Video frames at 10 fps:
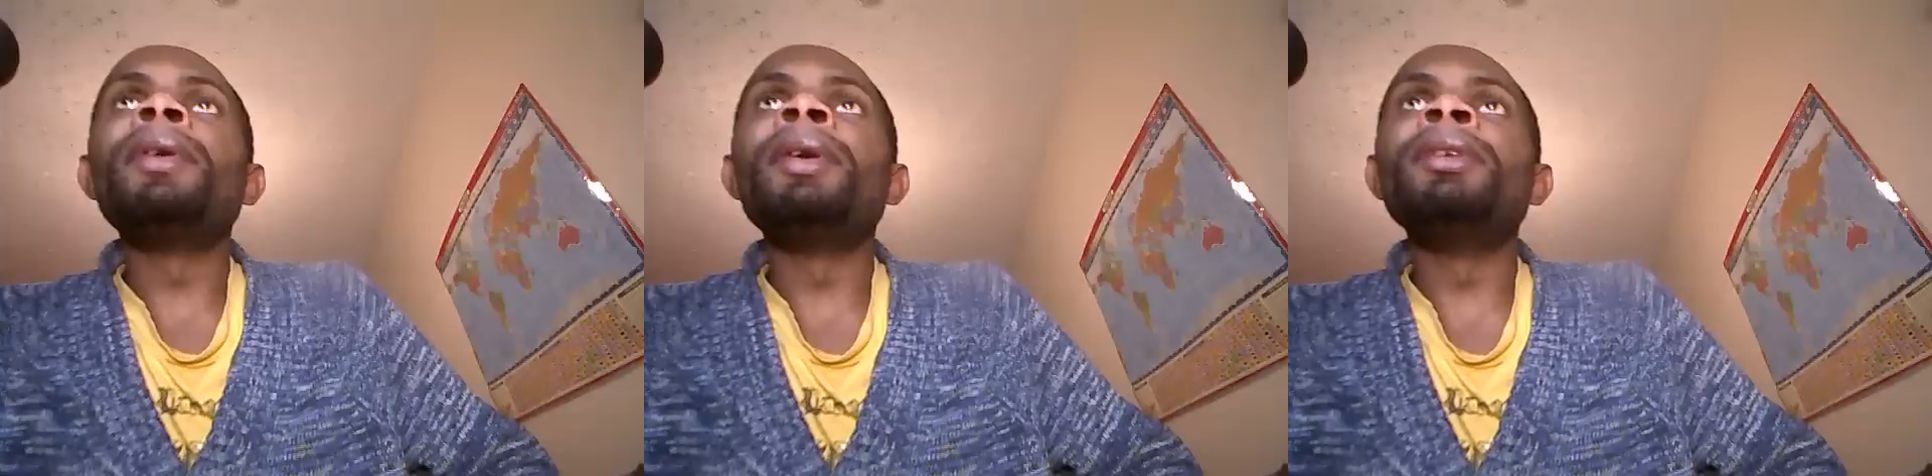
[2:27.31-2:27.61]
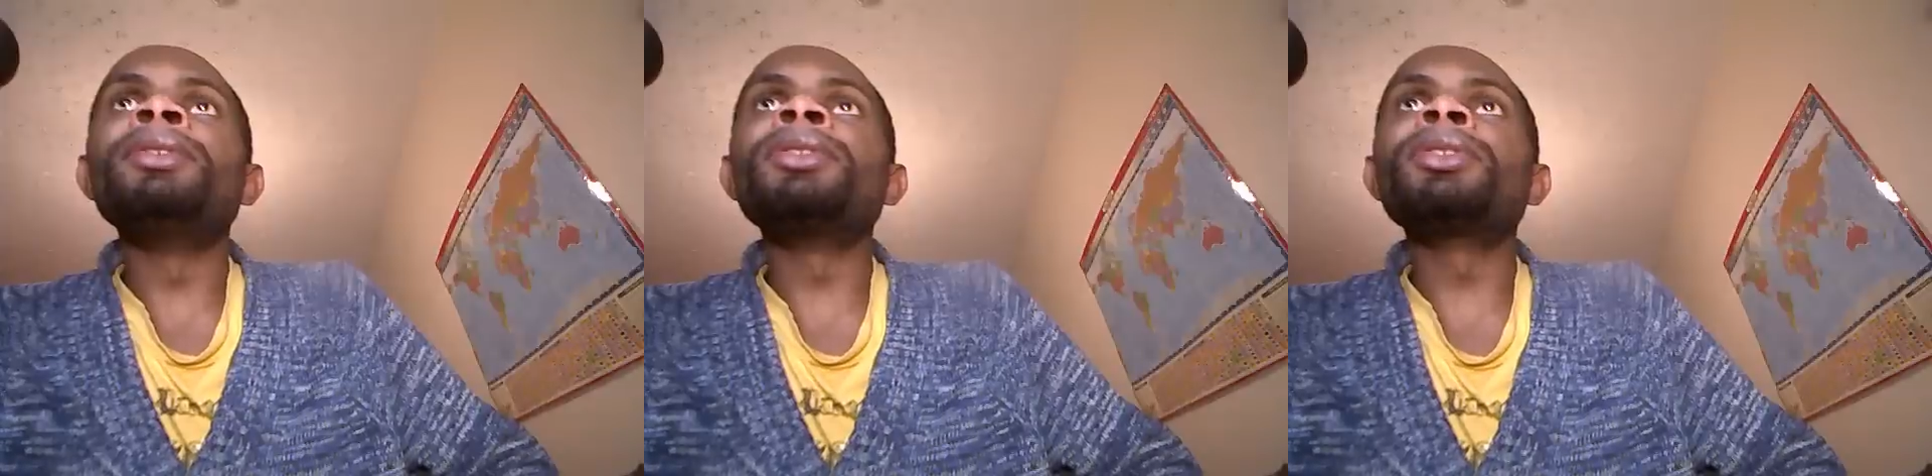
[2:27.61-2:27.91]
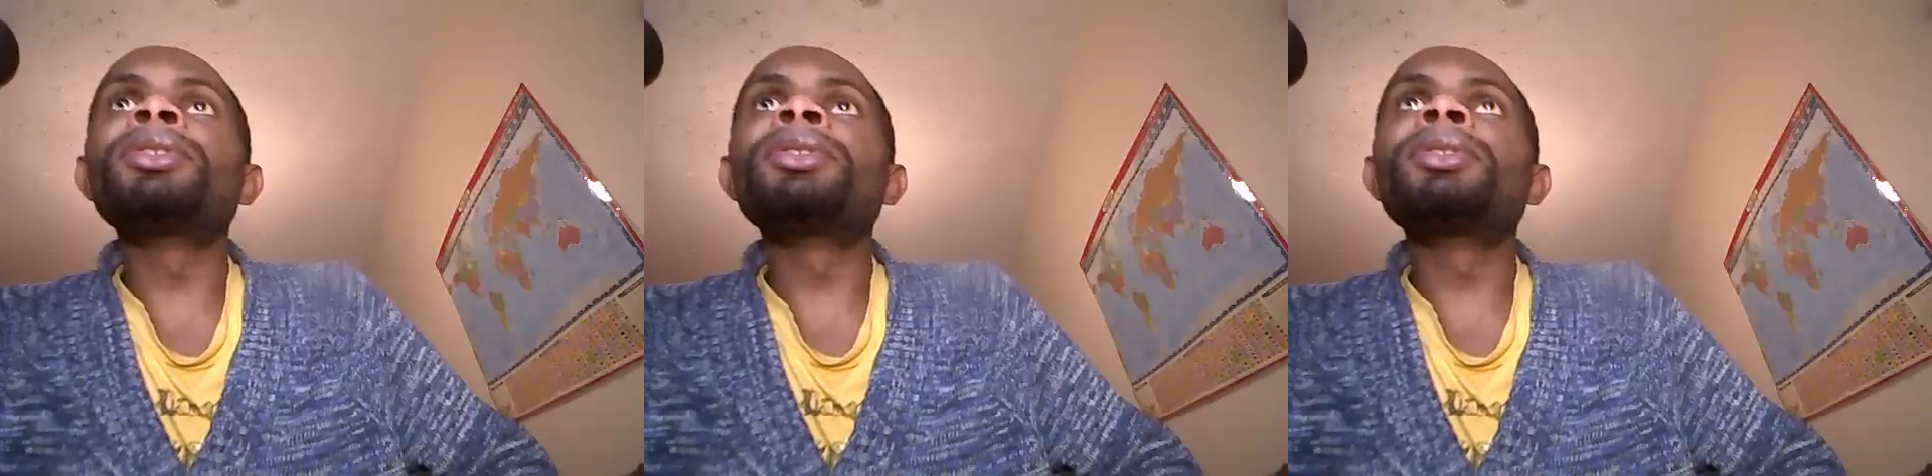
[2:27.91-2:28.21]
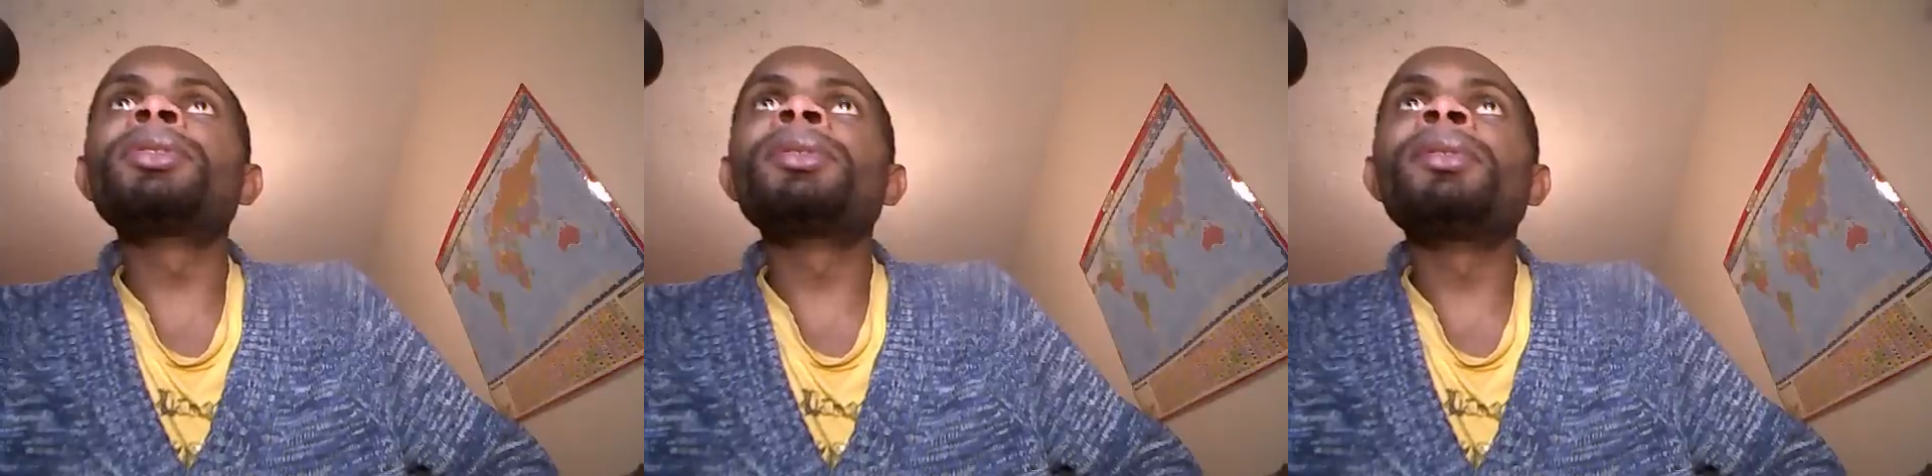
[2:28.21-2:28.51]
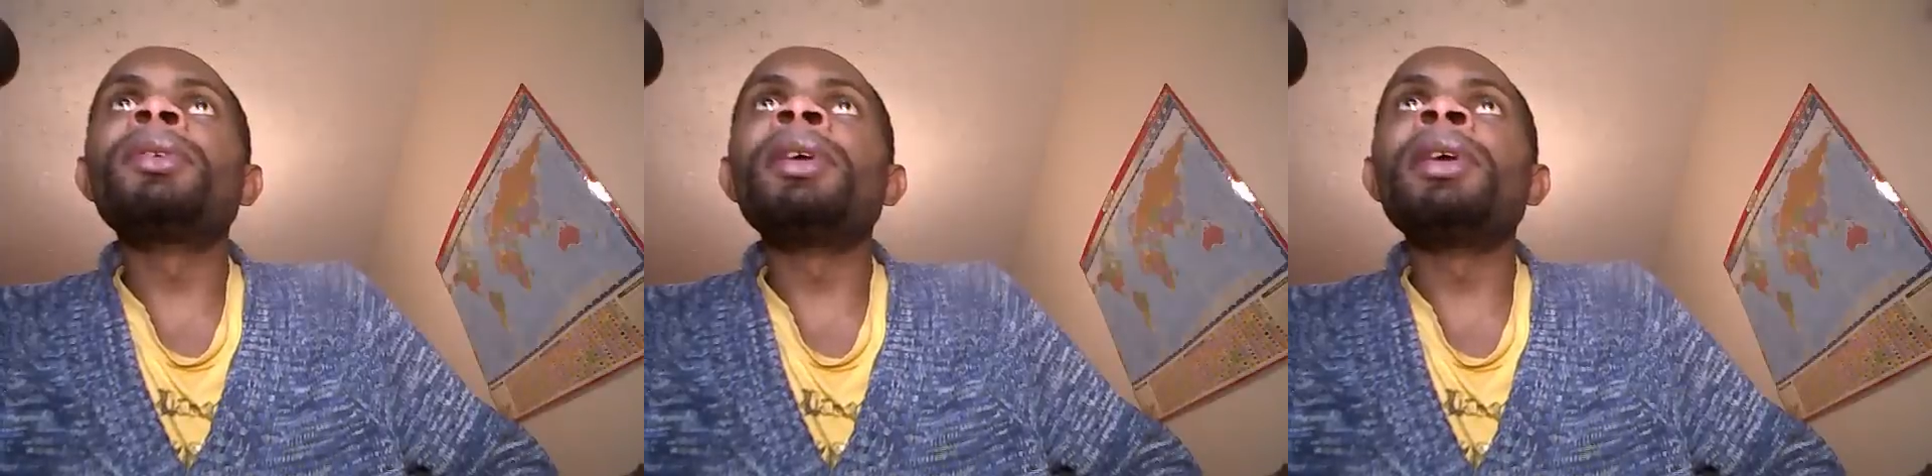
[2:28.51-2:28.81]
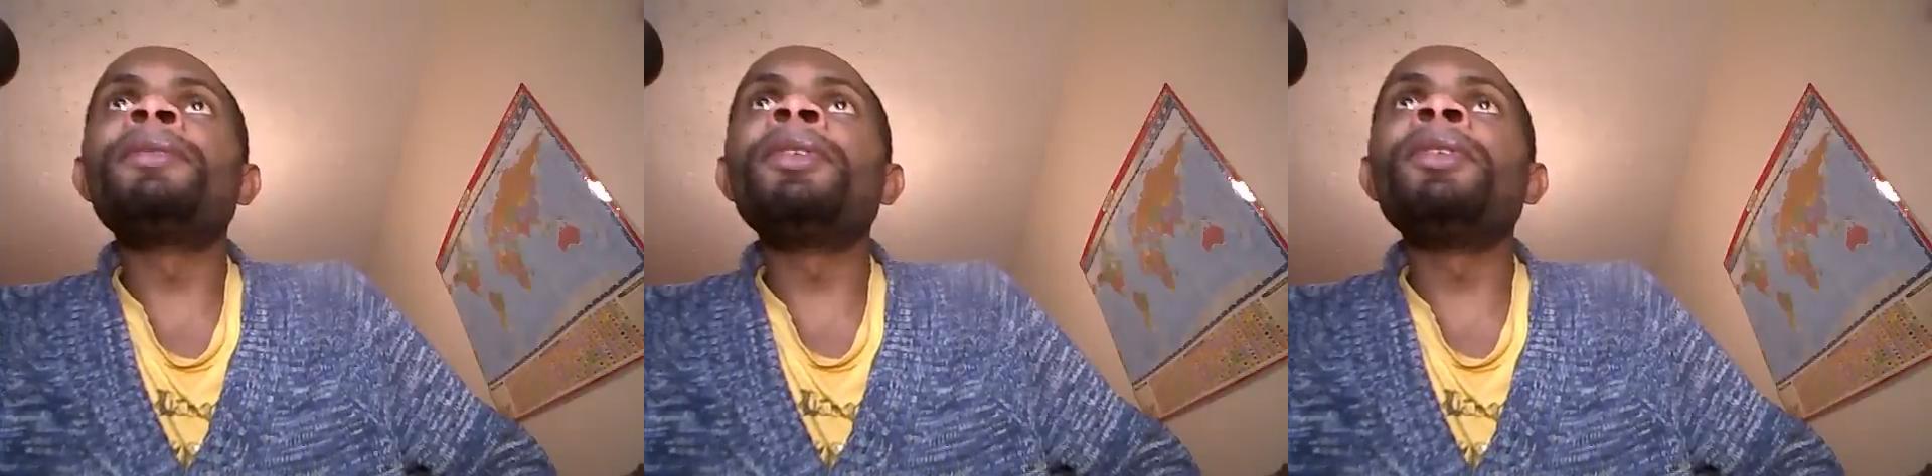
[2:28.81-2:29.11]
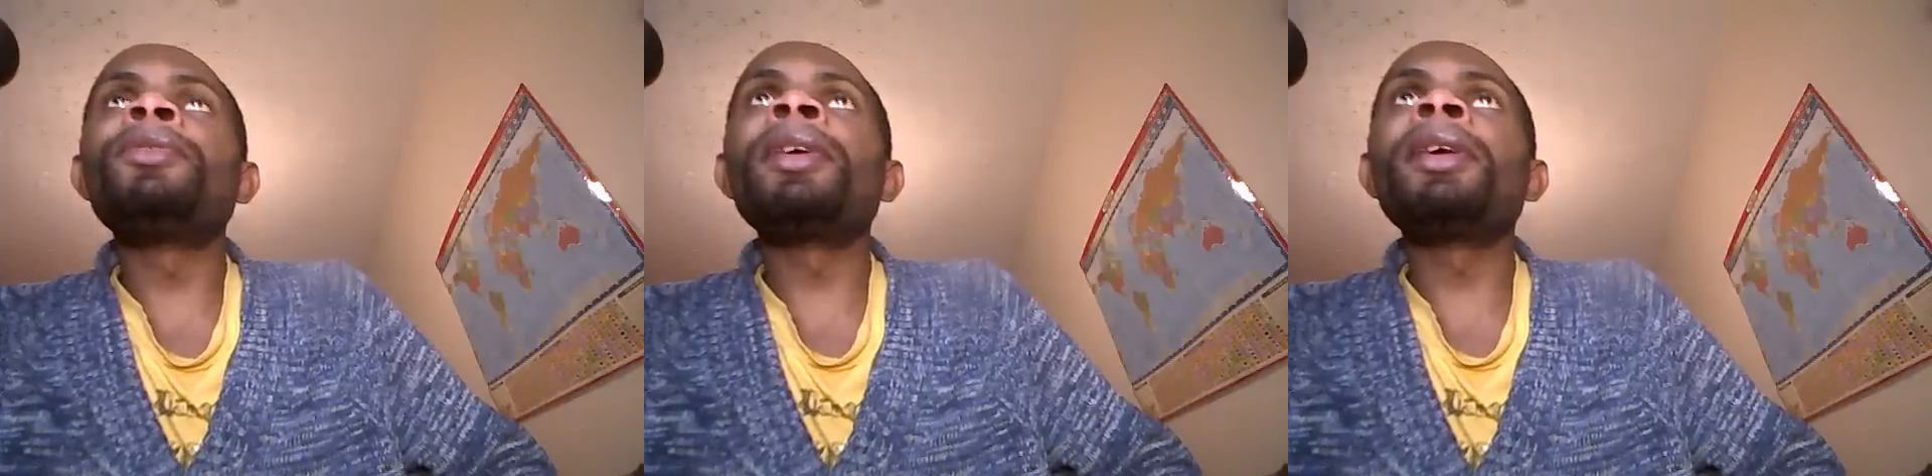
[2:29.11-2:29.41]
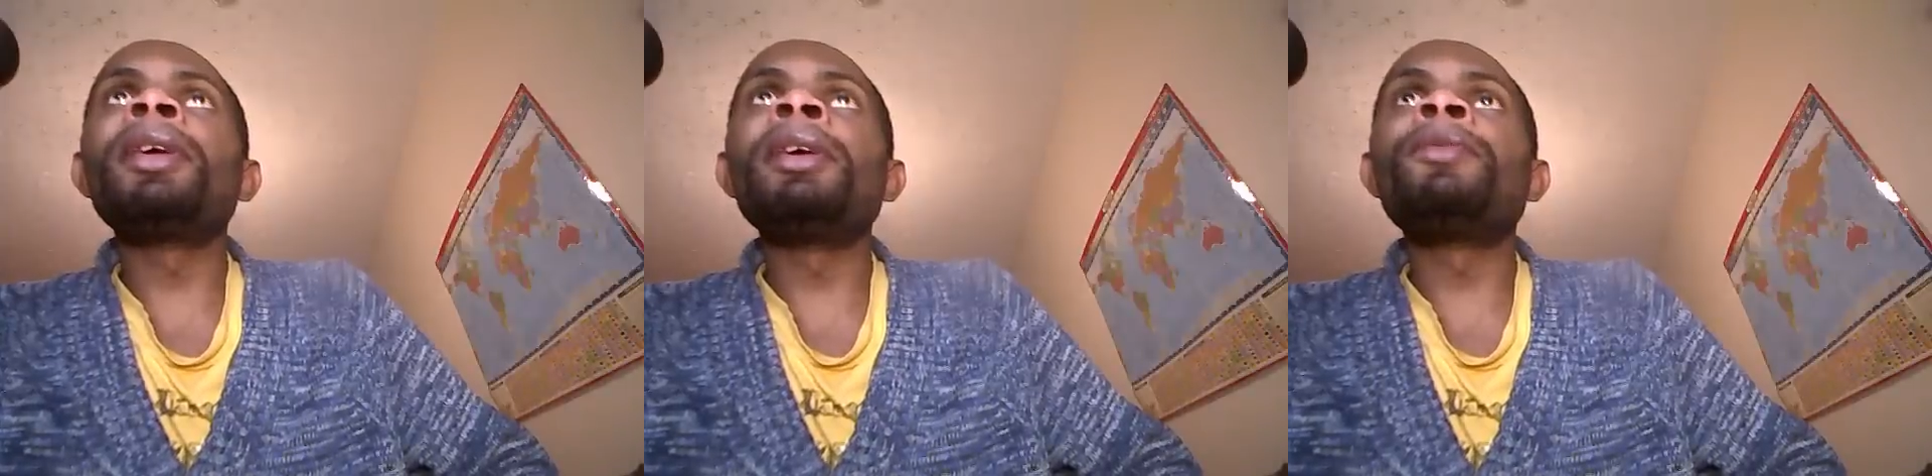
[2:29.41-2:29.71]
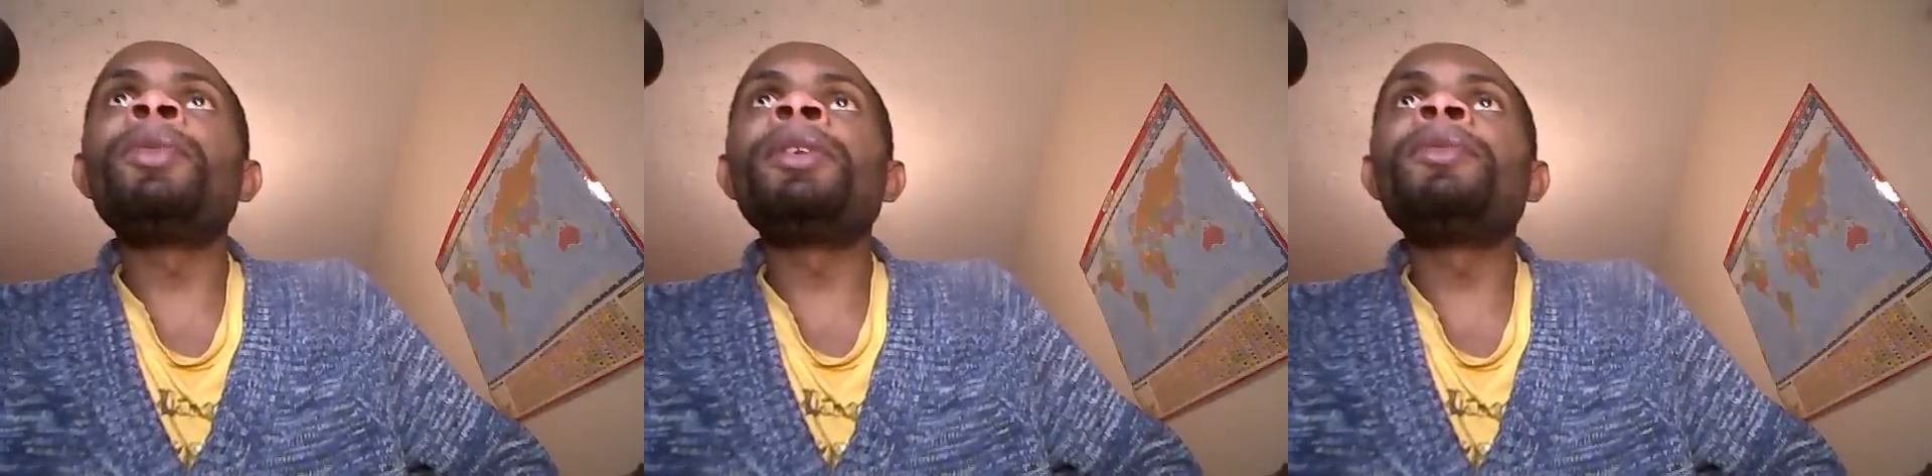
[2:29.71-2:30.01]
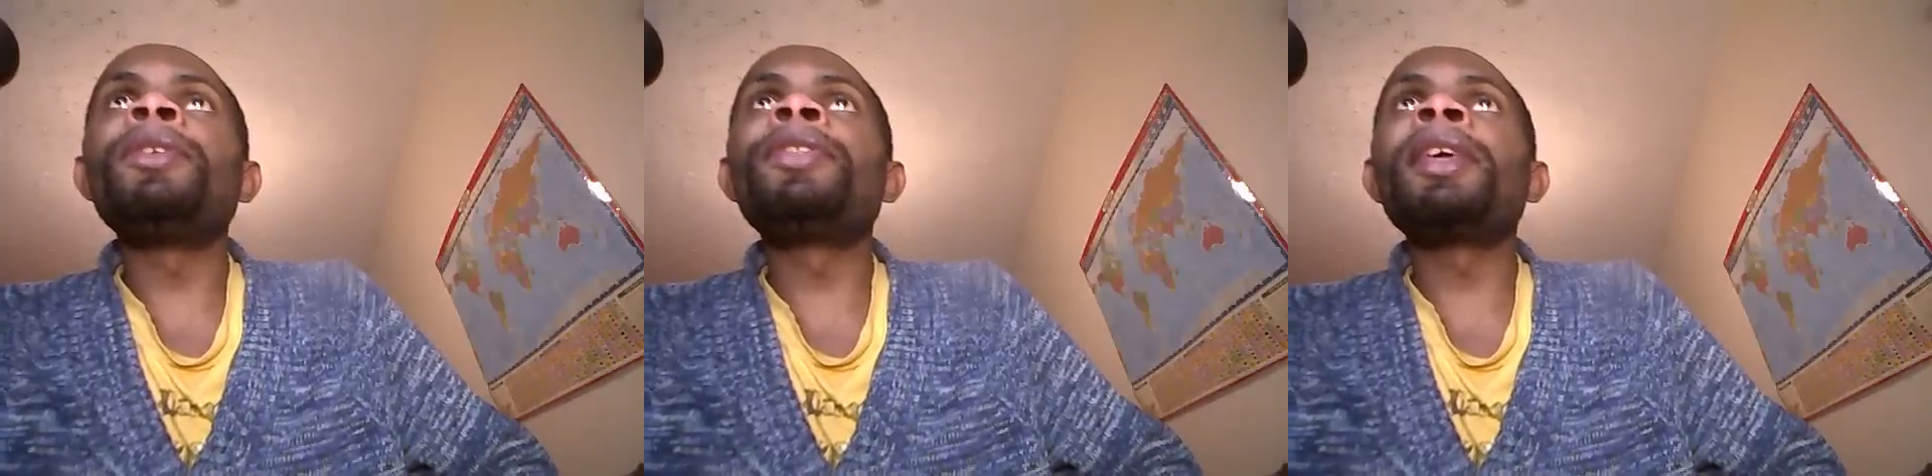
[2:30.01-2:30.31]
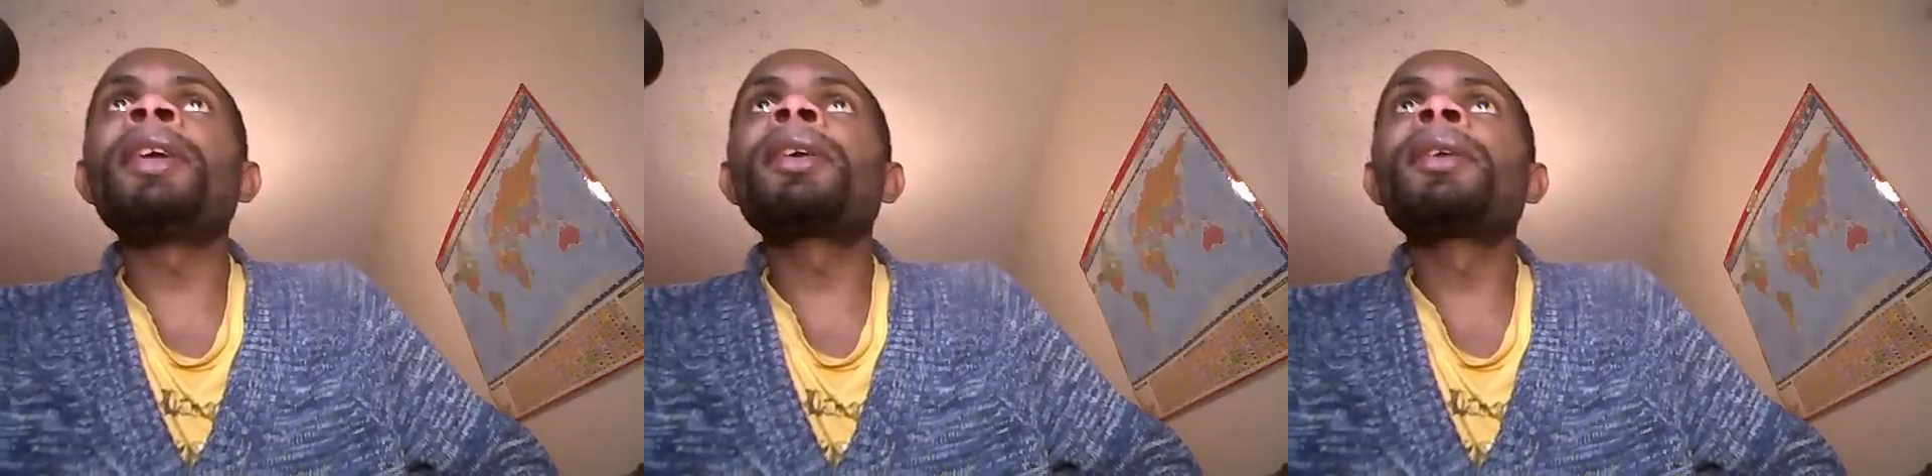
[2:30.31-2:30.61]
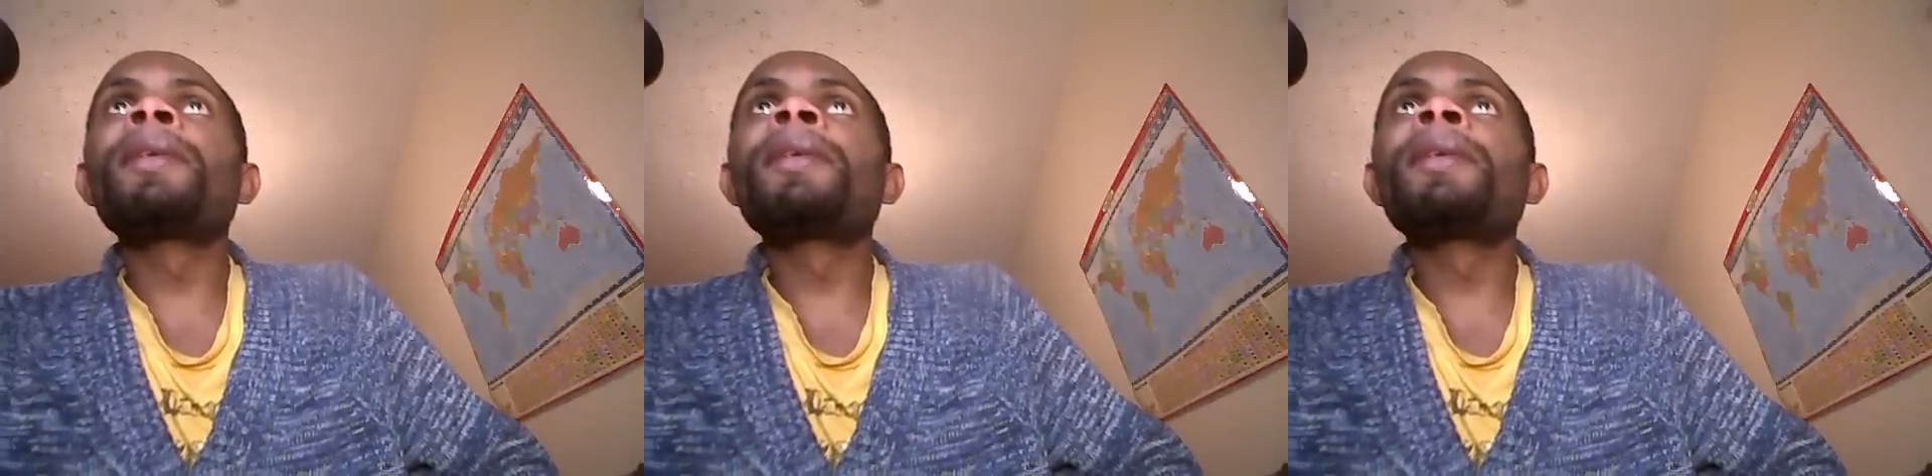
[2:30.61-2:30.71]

and just if you think if if we think